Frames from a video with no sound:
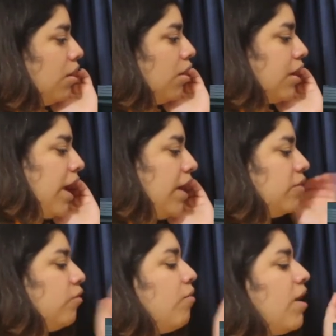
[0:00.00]

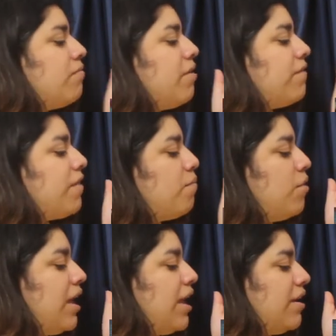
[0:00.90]
Okay, the one with the
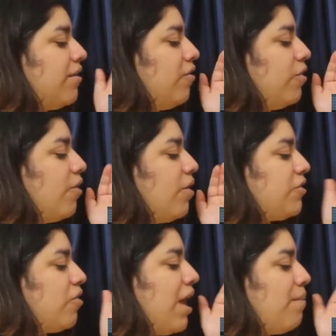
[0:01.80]
mullet, although
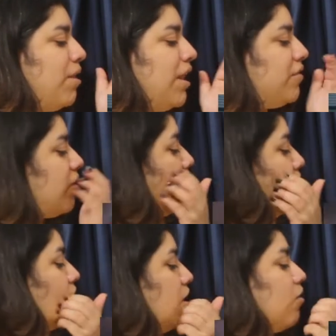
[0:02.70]
I don't like mullets,
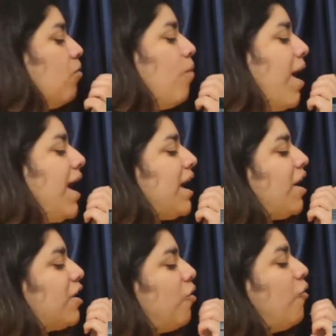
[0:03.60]
why
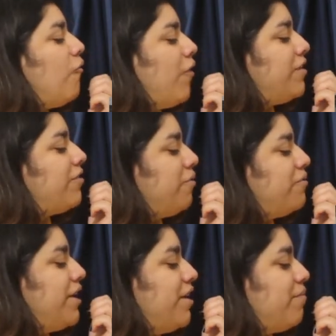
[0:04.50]
are your voice
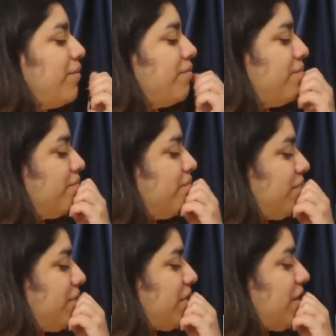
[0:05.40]
so deep?
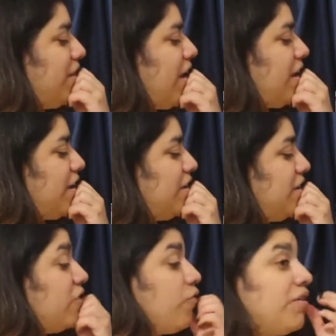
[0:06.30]
Like,
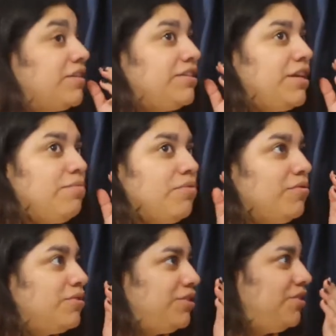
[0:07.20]
his voice is deep.
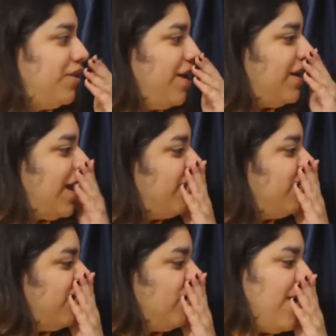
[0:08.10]
Did you hear that?
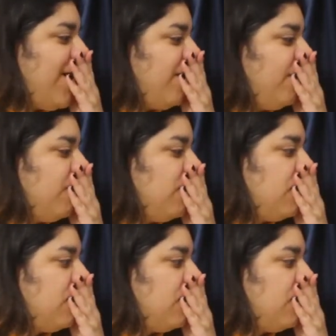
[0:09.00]
Wow.